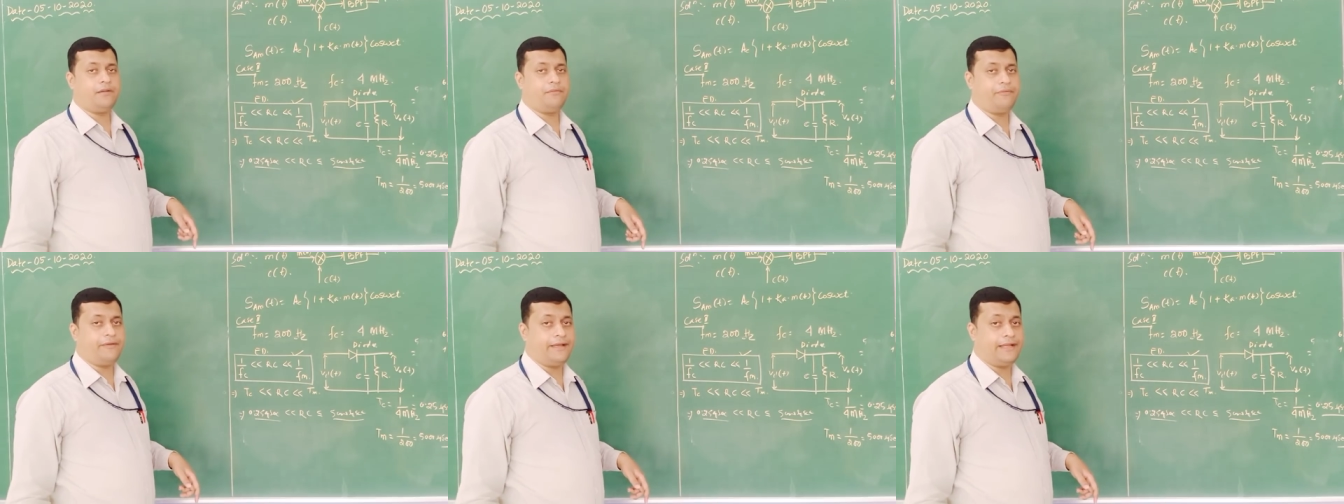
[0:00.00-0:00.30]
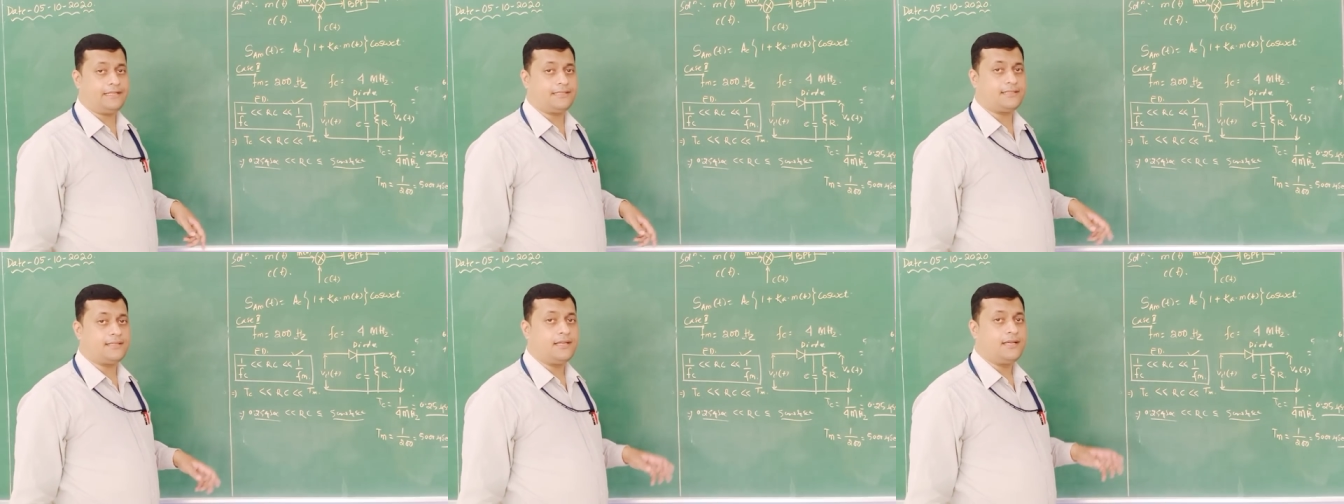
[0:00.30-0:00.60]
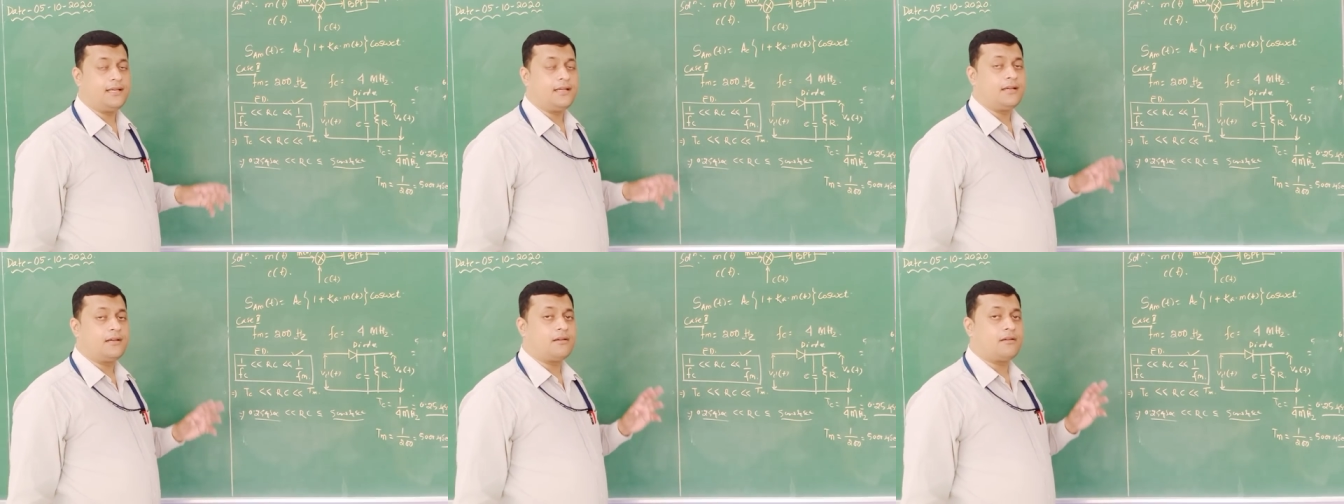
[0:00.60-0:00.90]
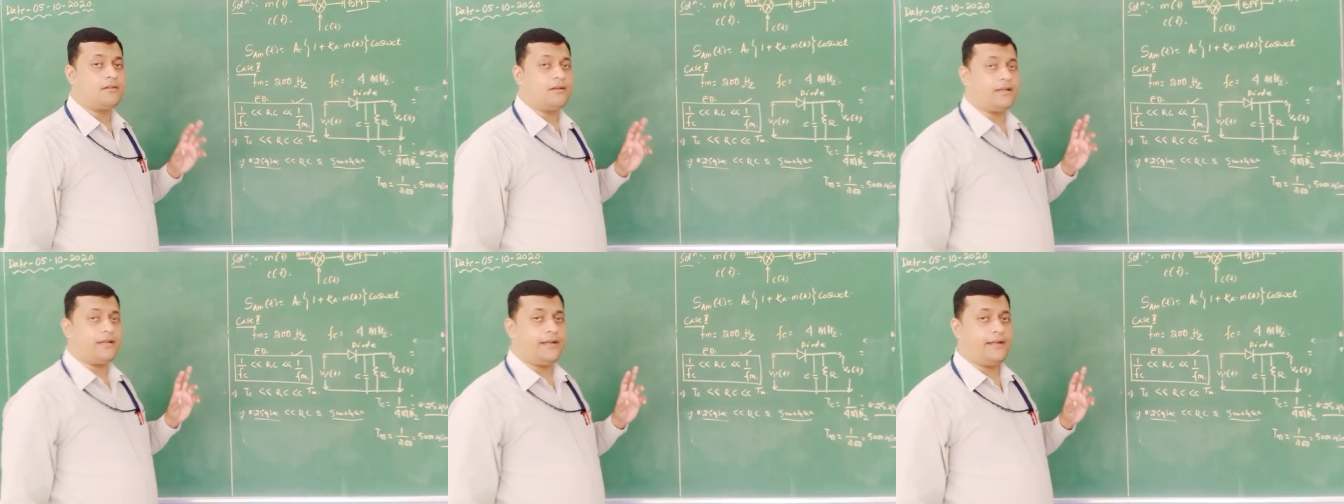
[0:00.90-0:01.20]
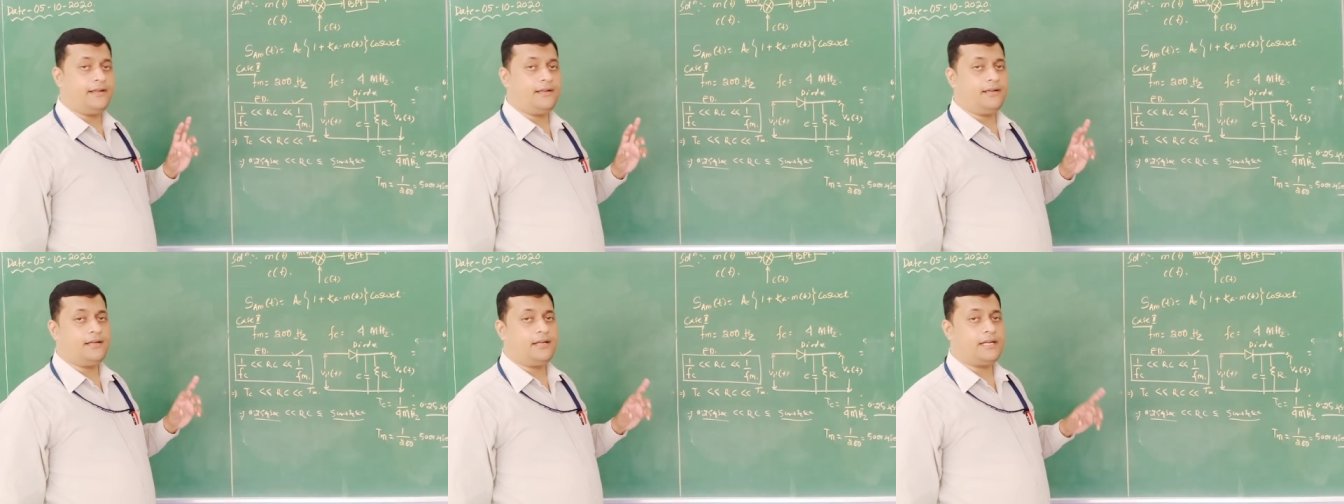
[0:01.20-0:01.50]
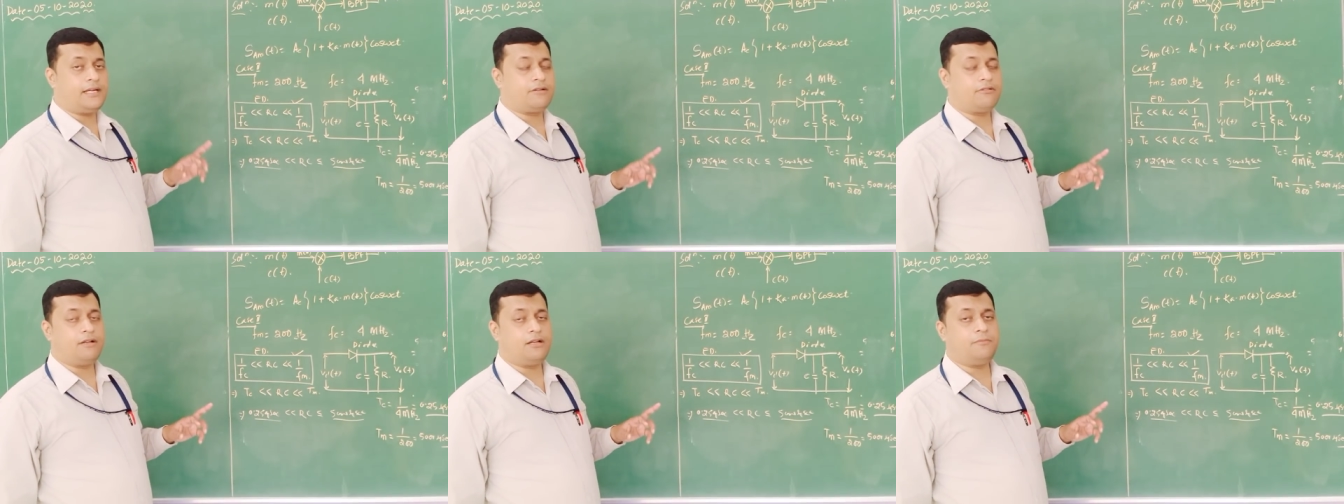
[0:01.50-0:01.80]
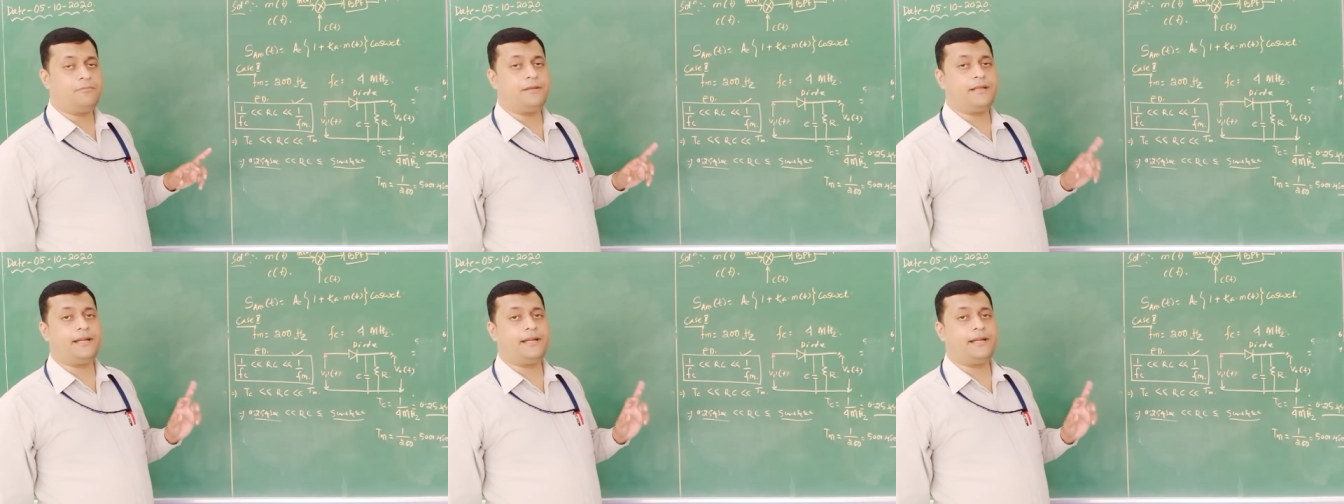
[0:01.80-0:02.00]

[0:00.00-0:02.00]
which it will be